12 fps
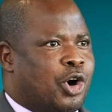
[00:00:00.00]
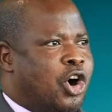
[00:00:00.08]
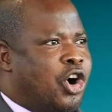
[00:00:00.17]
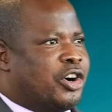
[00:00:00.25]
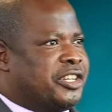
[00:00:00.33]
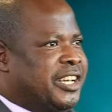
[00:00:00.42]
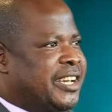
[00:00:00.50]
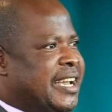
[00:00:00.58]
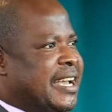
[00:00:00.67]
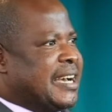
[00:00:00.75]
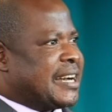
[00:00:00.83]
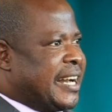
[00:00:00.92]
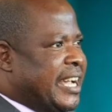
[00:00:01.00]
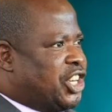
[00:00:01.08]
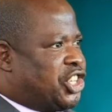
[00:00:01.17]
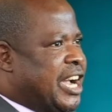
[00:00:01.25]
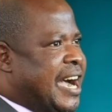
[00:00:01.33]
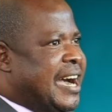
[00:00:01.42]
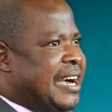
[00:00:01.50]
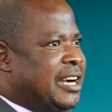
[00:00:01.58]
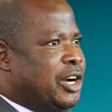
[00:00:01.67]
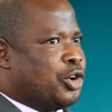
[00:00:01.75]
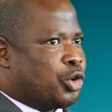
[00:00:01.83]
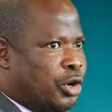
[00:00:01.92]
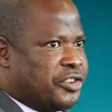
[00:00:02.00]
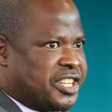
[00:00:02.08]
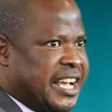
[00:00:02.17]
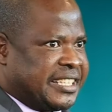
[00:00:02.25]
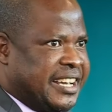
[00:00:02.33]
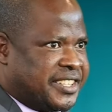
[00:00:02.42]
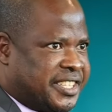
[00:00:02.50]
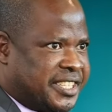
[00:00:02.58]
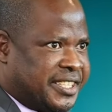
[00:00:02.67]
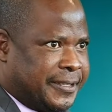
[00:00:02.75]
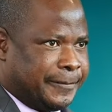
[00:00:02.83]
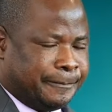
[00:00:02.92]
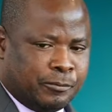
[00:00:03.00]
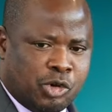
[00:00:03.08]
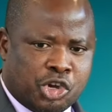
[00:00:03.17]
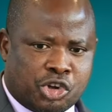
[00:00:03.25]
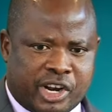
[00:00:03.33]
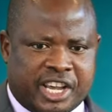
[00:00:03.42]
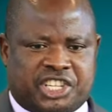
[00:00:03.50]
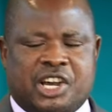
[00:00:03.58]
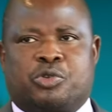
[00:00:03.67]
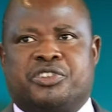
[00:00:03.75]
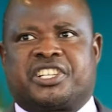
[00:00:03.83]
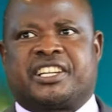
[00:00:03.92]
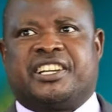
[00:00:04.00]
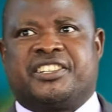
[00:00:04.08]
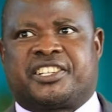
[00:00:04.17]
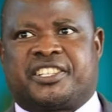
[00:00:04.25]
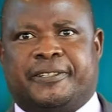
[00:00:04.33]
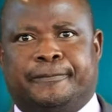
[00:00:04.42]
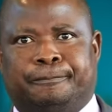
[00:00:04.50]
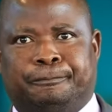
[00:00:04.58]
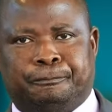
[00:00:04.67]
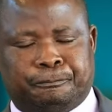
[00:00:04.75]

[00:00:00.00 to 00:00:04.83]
are called Raja consultants. Raja consultants.